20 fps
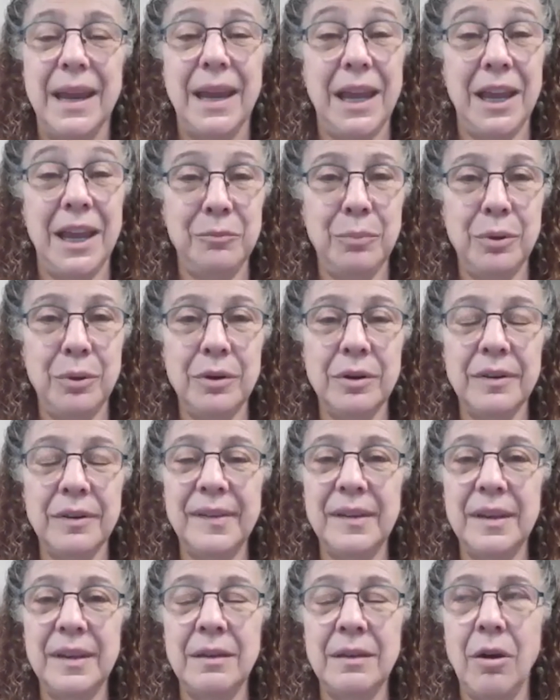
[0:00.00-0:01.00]

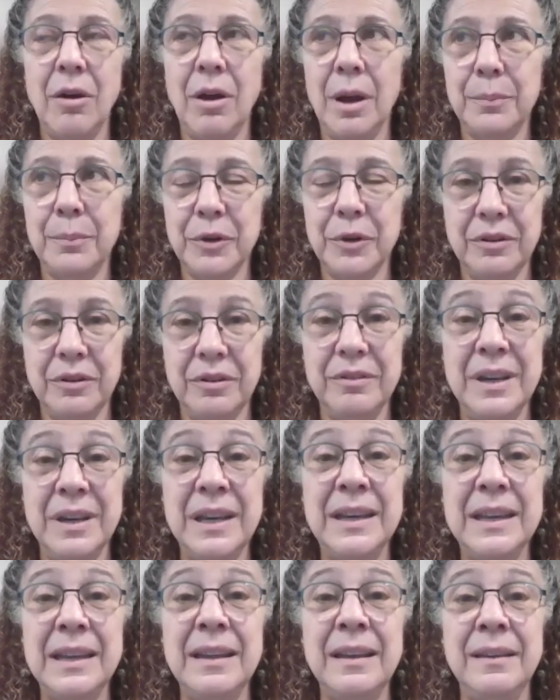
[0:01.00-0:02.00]
In-person
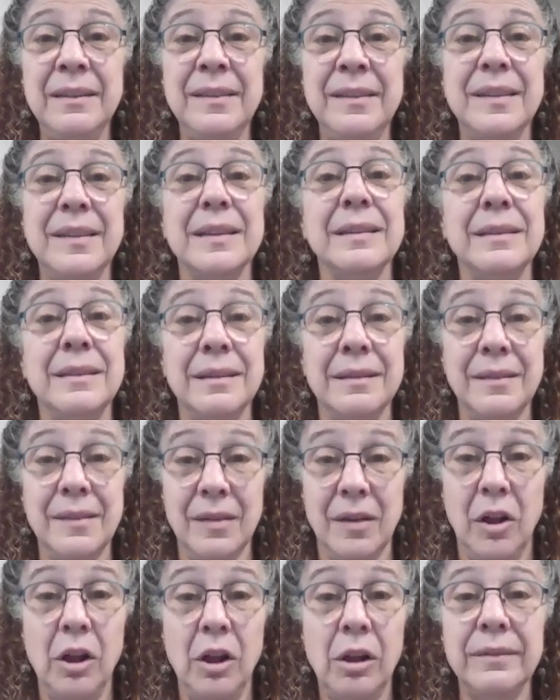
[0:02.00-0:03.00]
opportunities
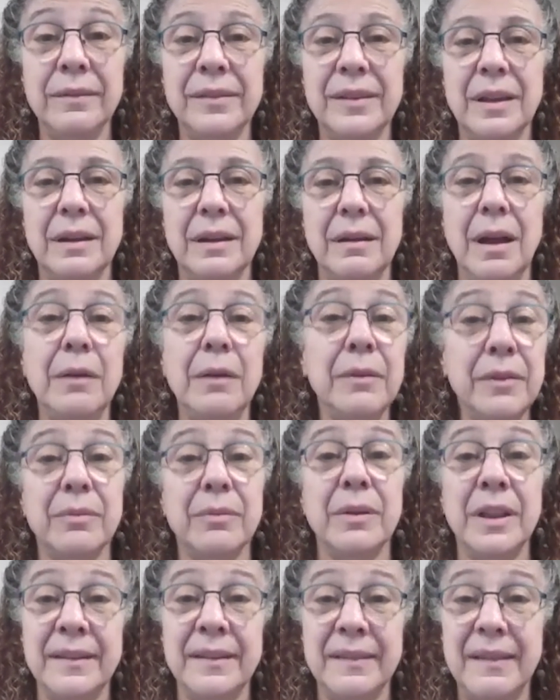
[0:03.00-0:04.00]
dissolved. I was
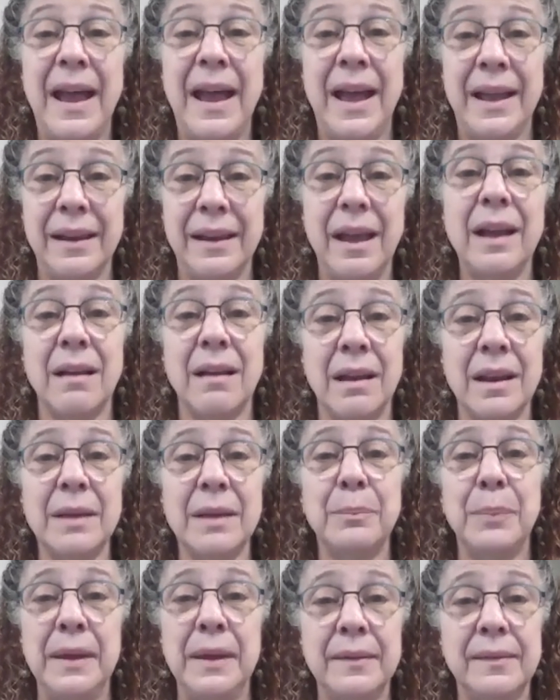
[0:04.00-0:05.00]
really sad. I got
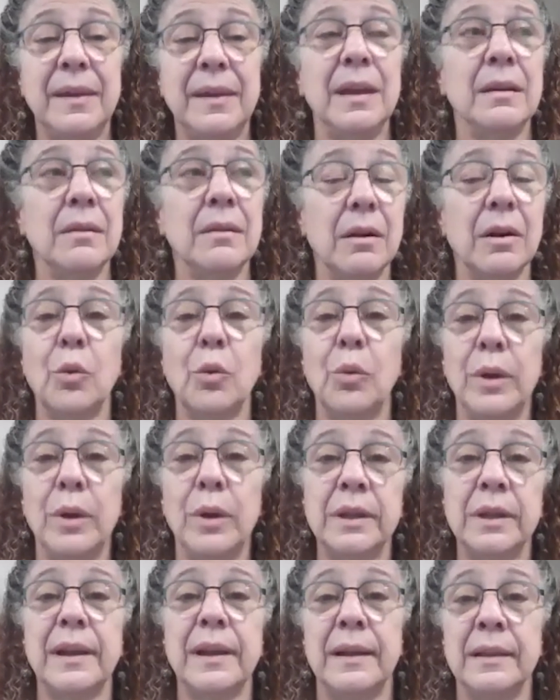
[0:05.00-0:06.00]
a piece in Art
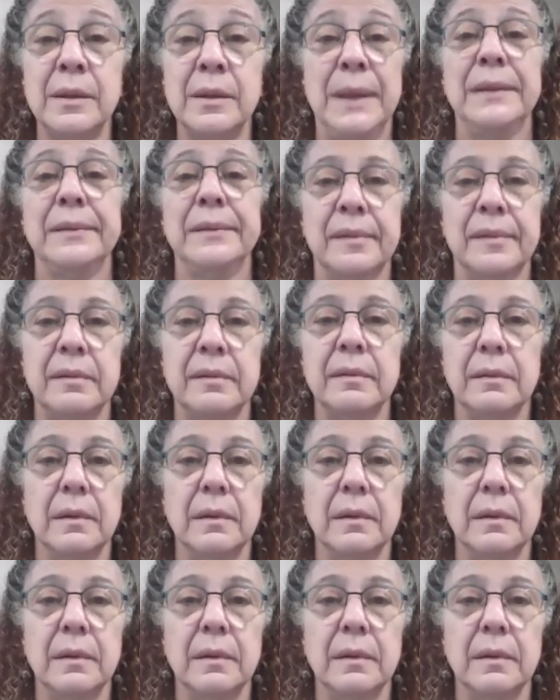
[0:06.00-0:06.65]
Quilt Elements.